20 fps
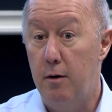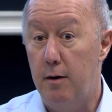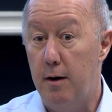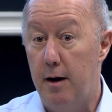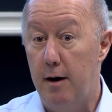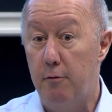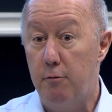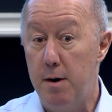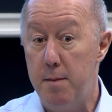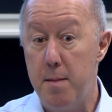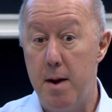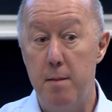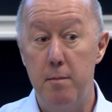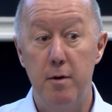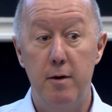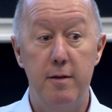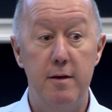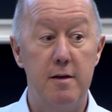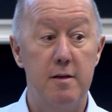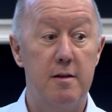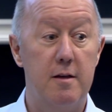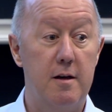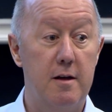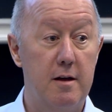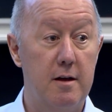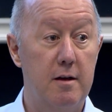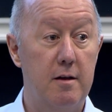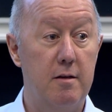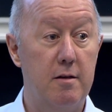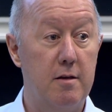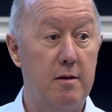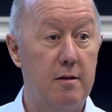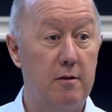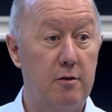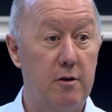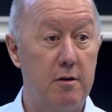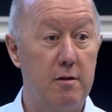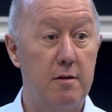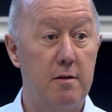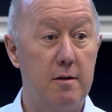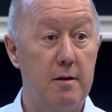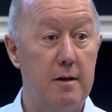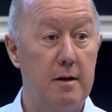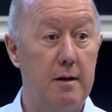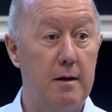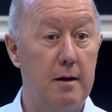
uh, remember, this is just